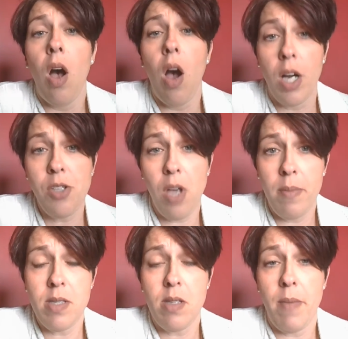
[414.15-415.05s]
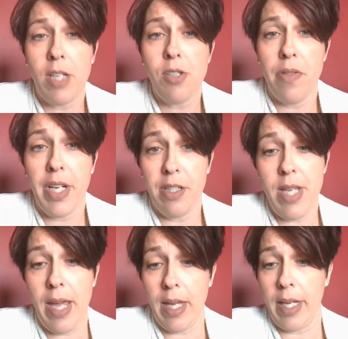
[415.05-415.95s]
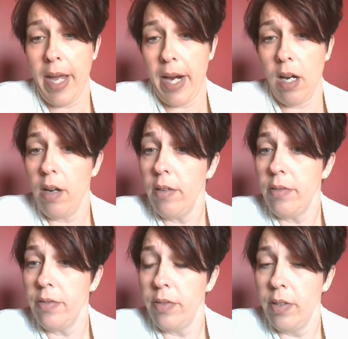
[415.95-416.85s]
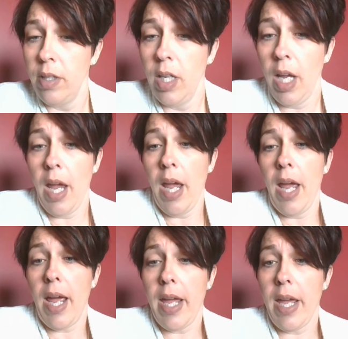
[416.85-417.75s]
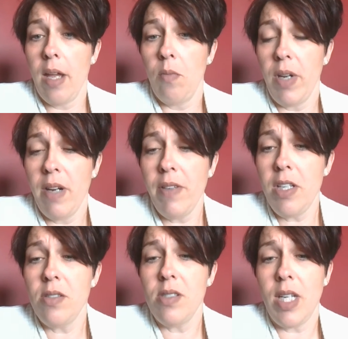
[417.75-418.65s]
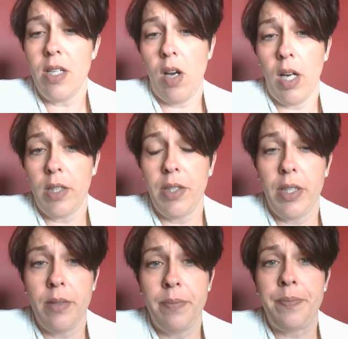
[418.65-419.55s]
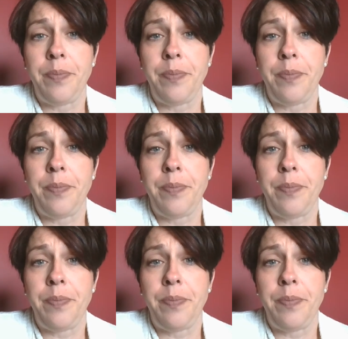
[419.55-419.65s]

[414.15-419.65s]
Our job is to make sure that you're taken care of. And whenever you see a doctor,